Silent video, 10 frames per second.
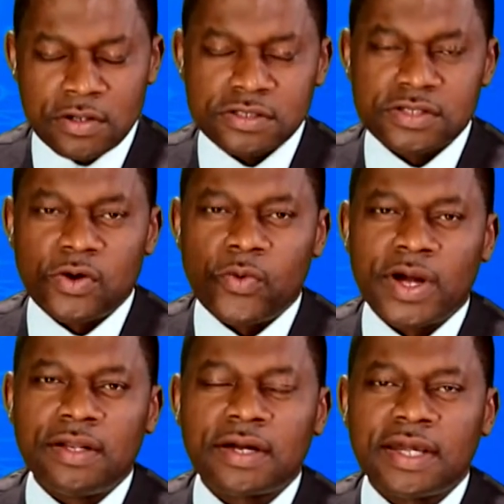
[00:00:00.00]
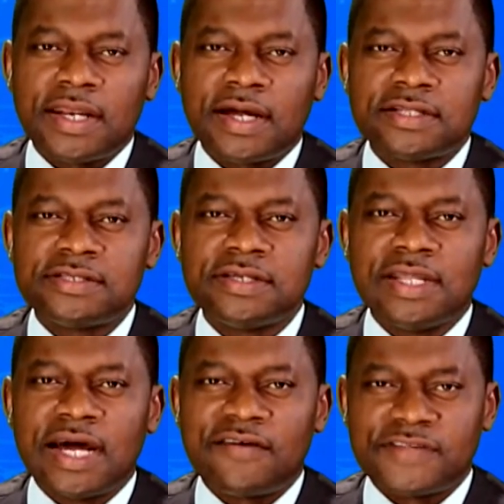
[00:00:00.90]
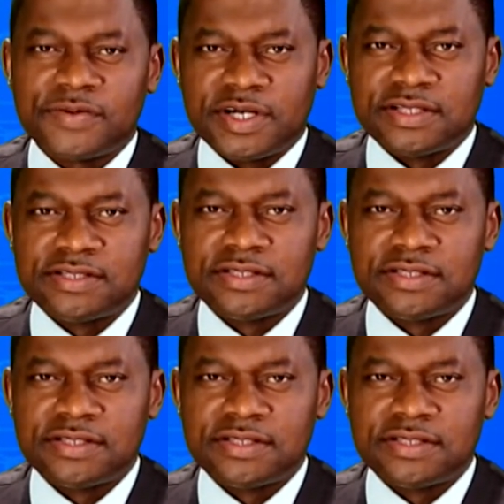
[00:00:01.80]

So we're looking at the aftermath,